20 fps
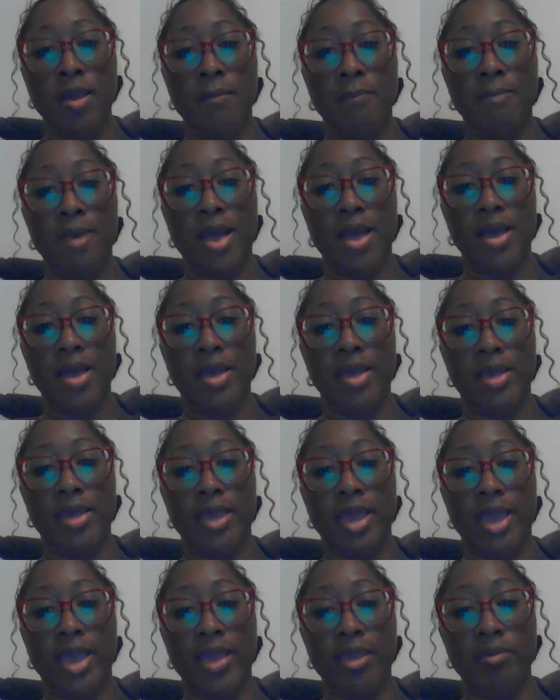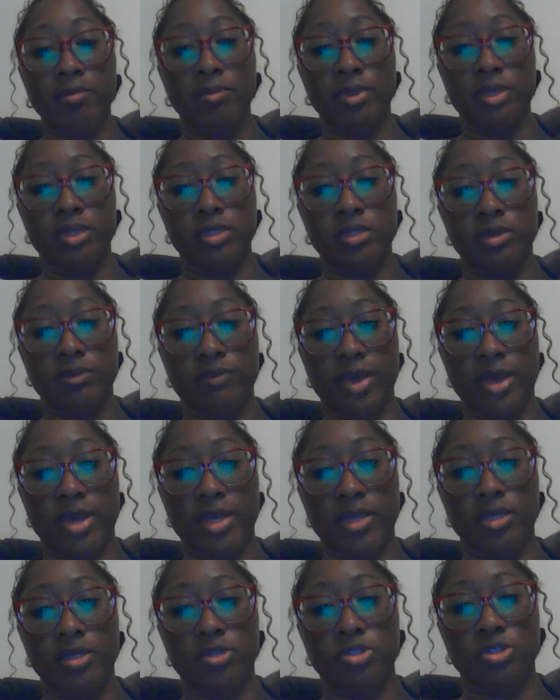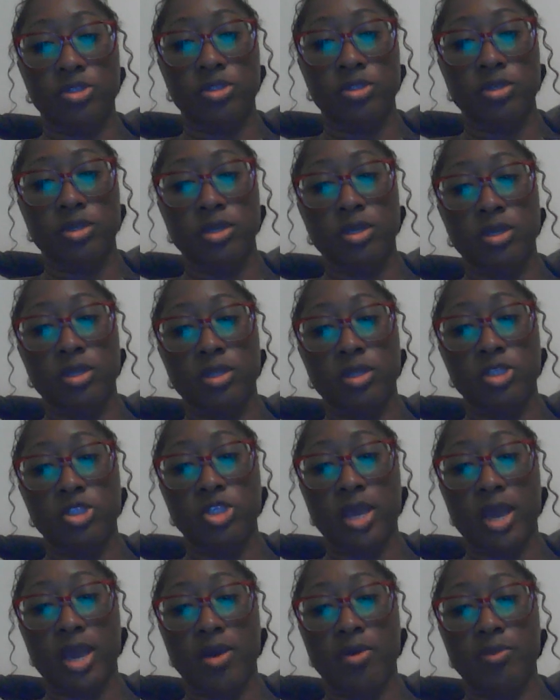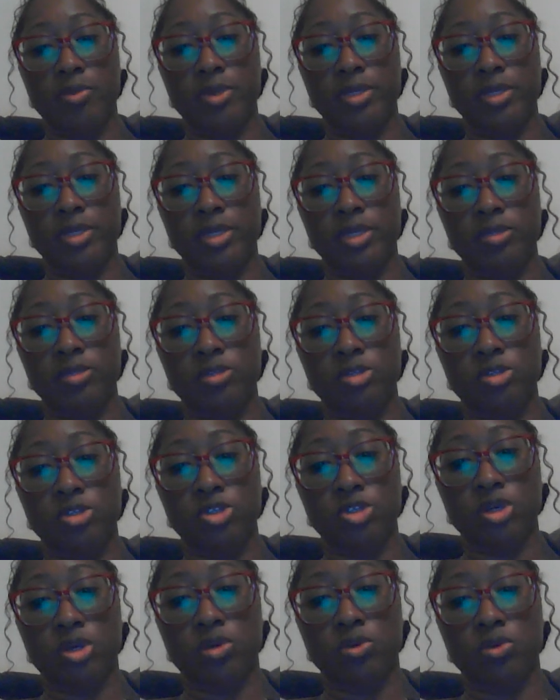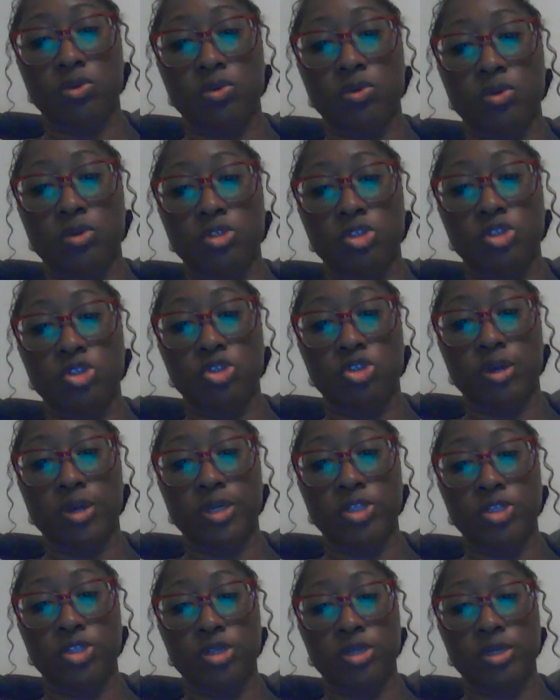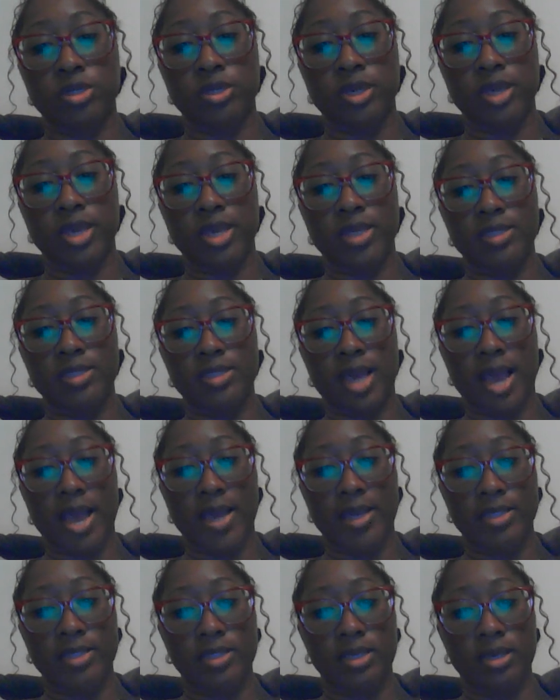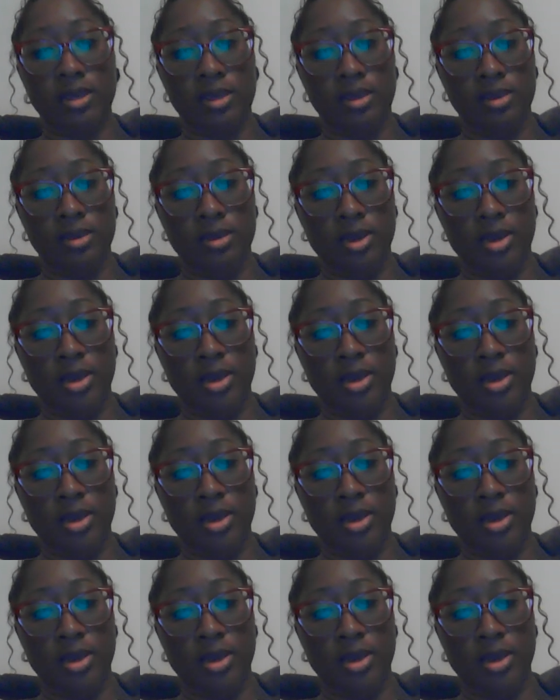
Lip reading: By 8 months of age, the child begins to show stranger anxiety,